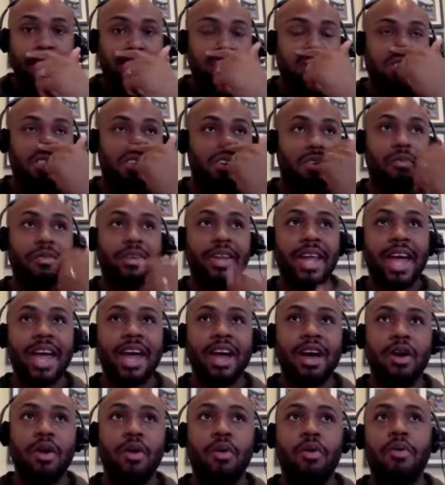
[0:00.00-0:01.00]
So
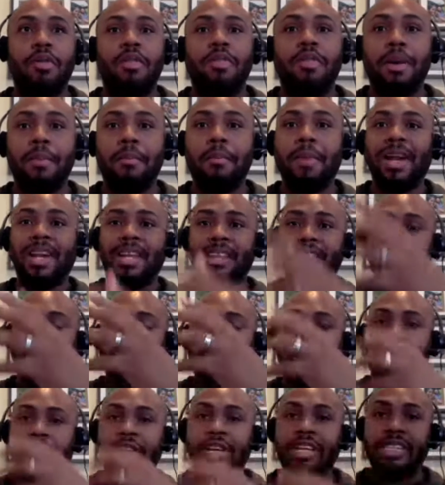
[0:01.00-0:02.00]
now the money that
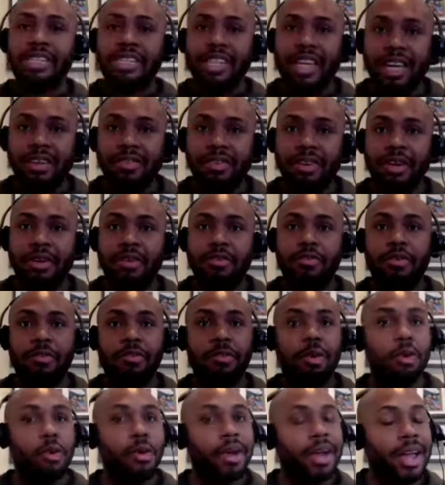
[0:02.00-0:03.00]
you're receiving
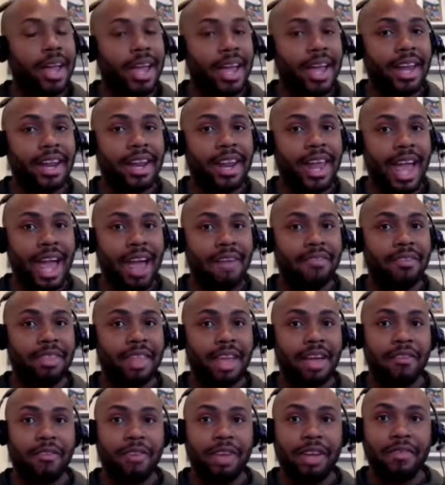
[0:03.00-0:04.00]
from going ahead and having
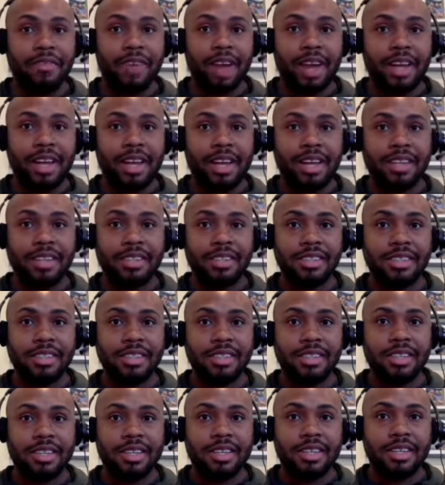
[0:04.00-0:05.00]
that refinance,
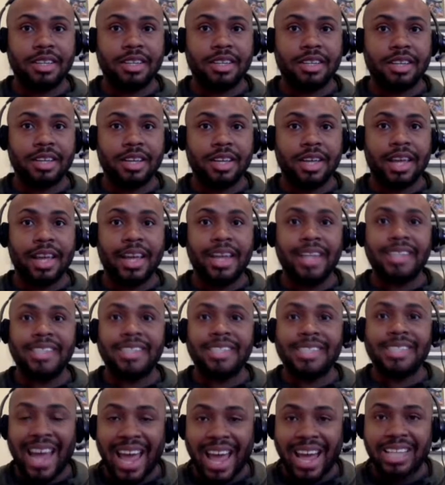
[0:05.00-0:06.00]

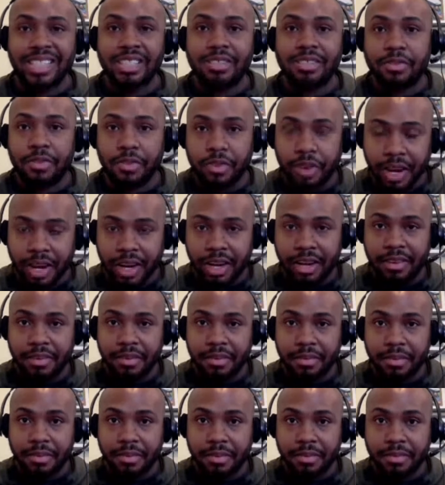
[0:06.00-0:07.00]
it's tax free.
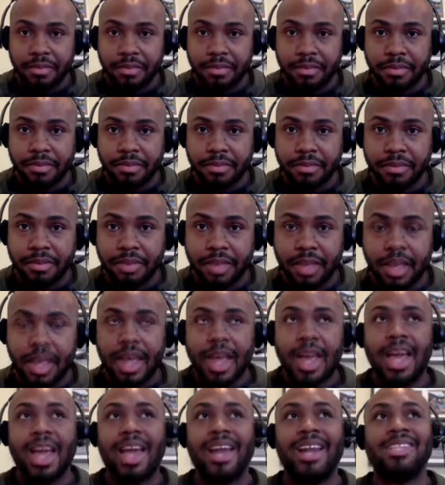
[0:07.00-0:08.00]

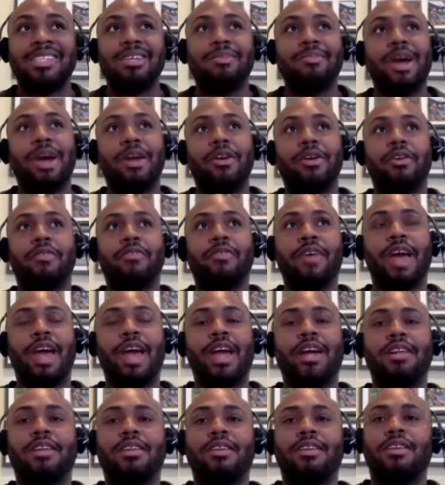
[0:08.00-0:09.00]
And as a matter of
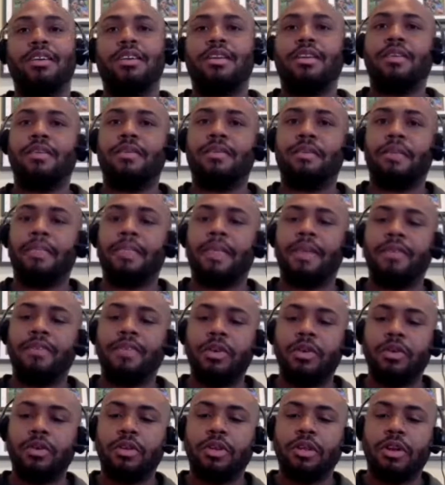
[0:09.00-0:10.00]
fact, if
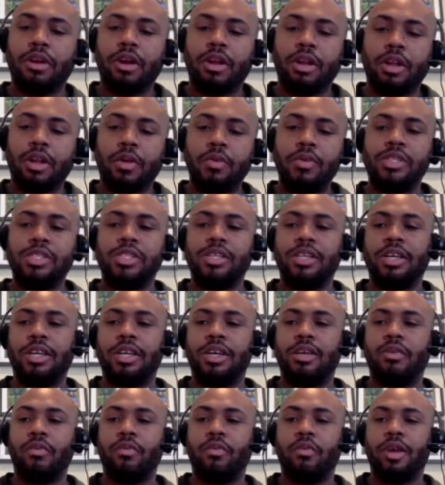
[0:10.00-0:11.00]
you look
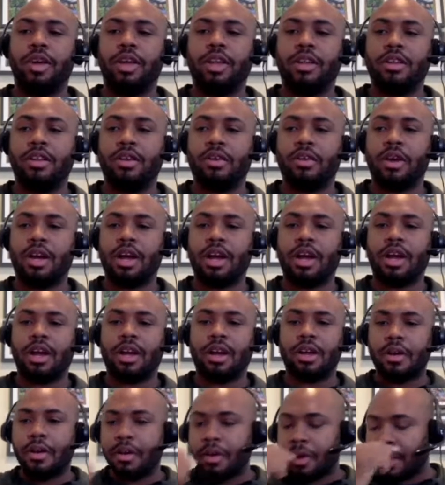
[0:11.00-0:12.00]
closely when
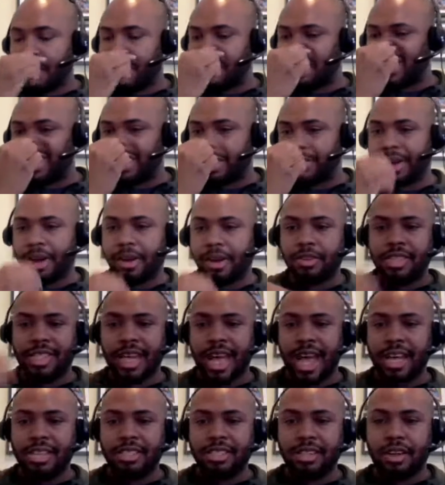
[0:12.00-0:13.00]
just about
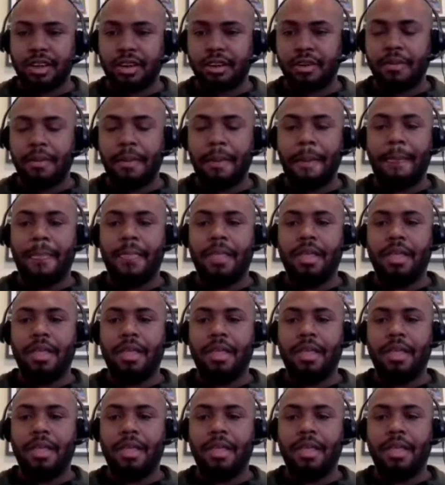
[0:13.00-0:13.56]
tax law,